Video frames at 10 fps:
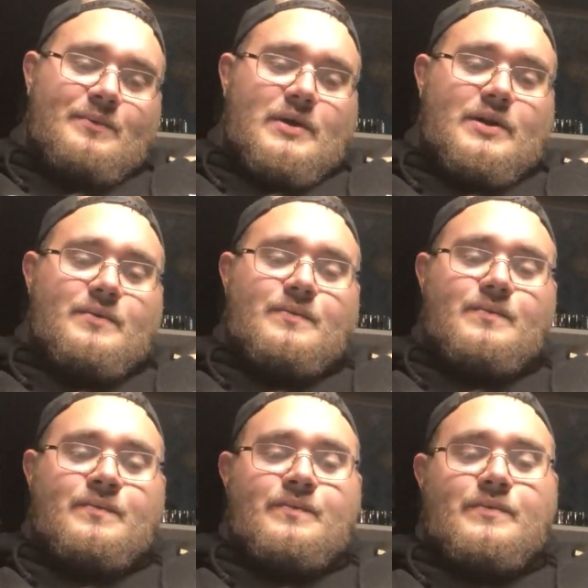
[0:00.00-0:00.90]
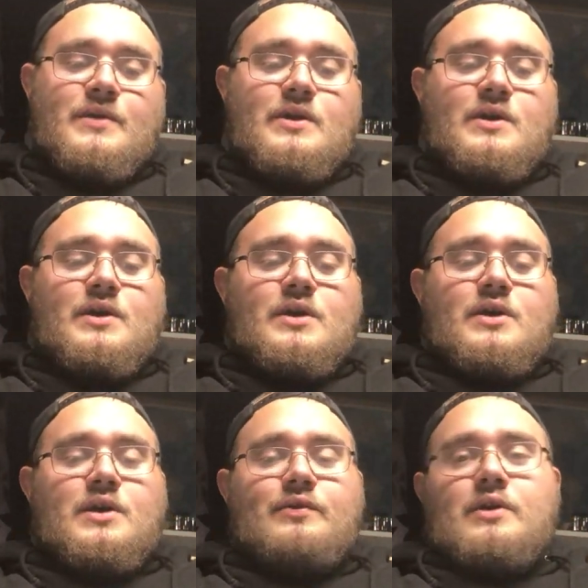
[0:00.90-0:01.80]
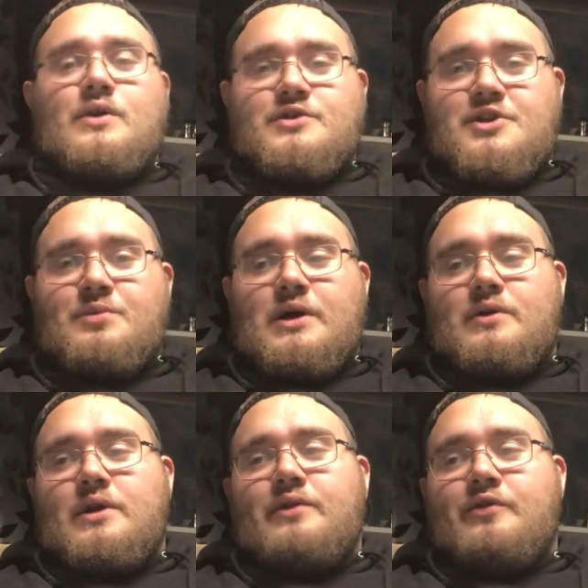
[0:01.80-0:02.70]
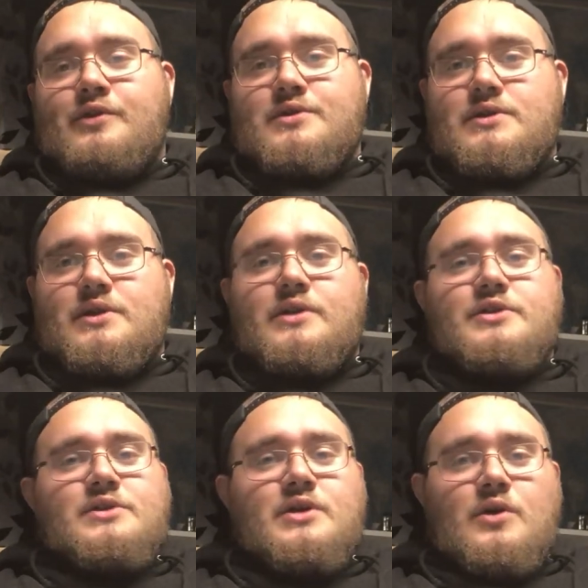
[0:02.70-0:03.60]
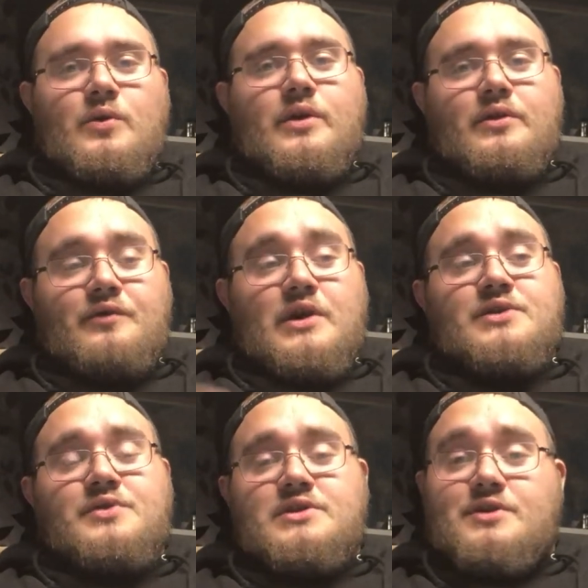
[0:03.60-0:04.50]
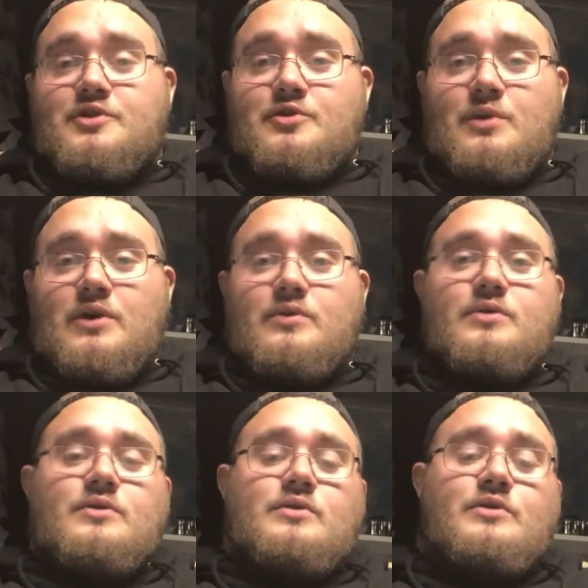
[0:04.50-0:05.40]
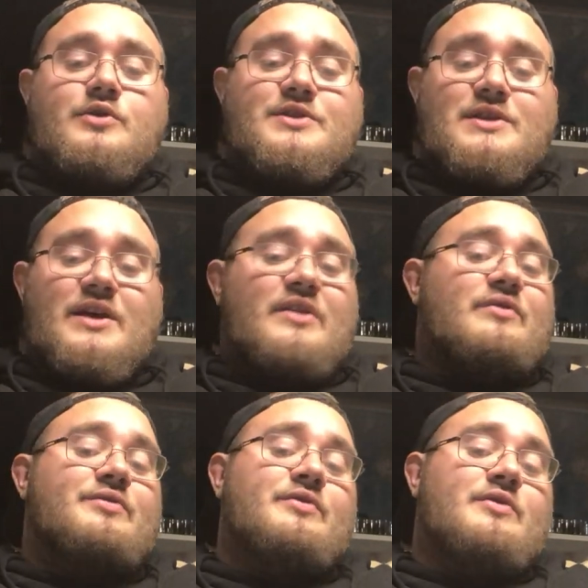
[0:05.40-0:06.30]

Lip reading: But if you don't cheap out at first and just go with a VS Racing Turbo, you save